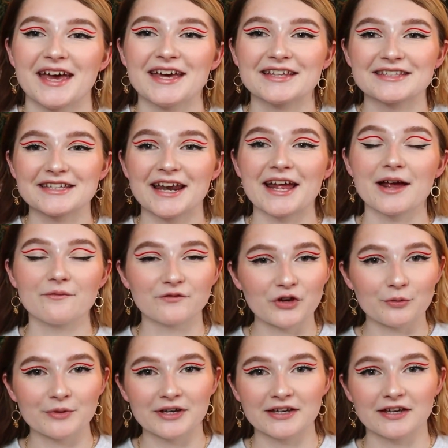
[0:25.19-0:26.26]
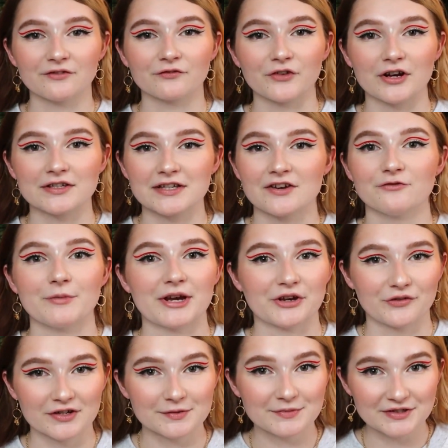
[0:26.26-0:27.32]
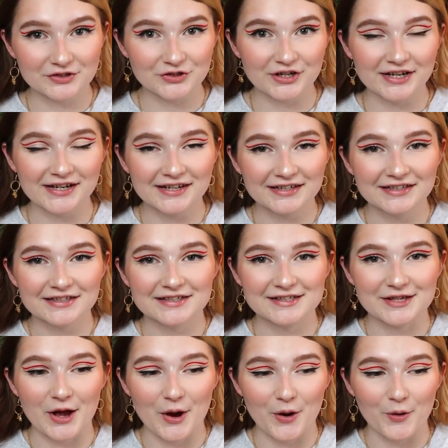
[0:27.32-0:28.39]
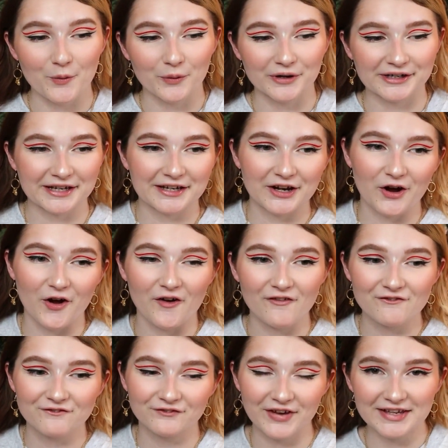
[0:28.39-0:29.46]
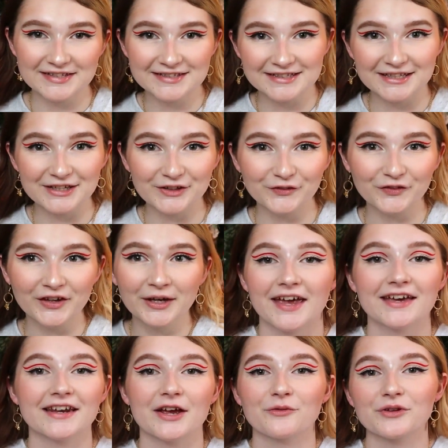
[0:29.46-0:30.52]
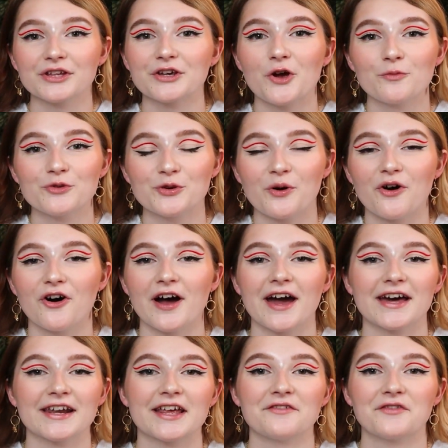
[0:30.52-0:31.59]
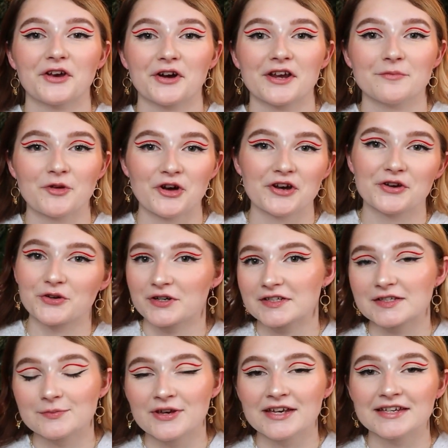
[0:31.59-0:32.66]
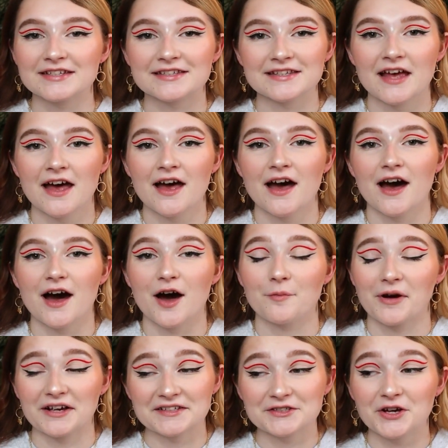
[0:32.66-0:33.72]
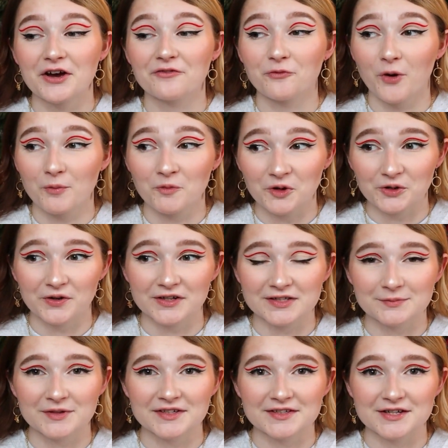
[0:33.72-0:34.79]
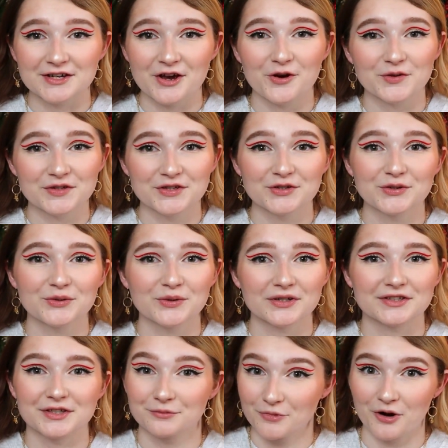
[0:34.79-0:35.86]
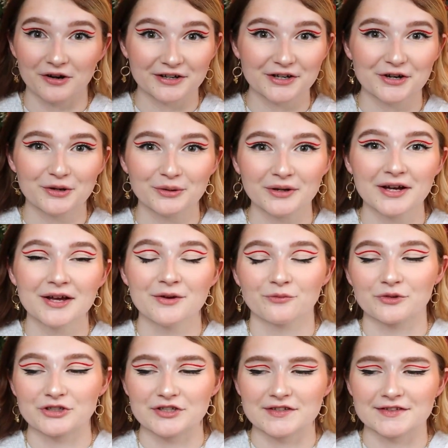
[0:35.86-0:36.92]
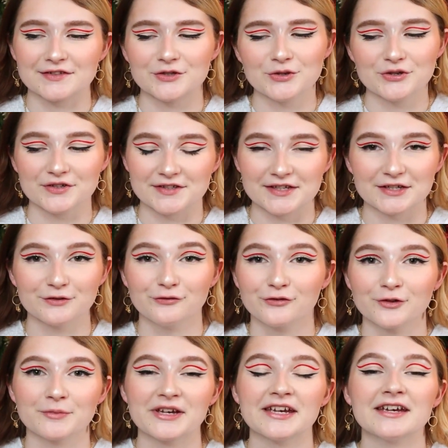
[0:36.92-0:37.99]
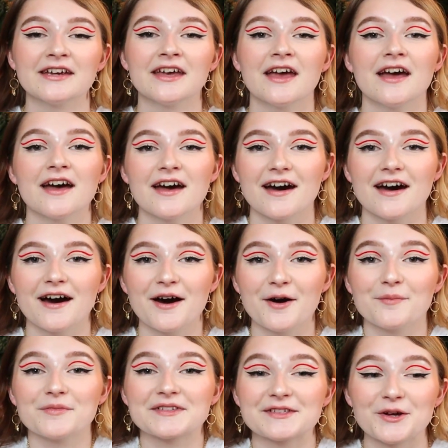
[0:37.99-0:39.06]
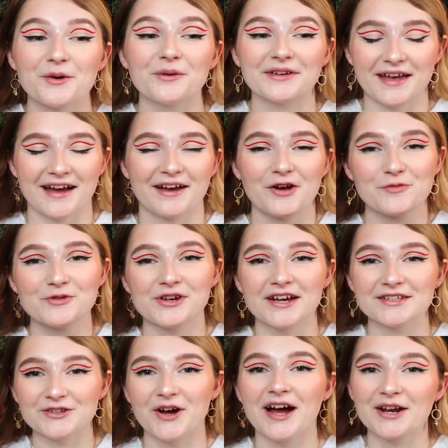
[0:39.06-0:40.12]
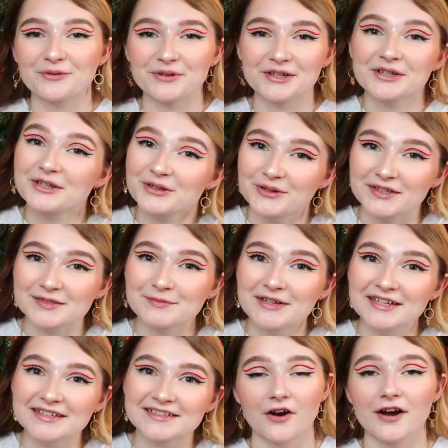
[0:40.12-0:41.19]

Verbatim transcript: And today I'm filming in front of my Christmas tree, so we're getting all festive. And I really hope you all had a very Merry Christmas. Um, I still have one more Christmas to go to tomorrow, which is New Year's Eve for me. Um, so yeah, I hope you guys all had a really good Christmas.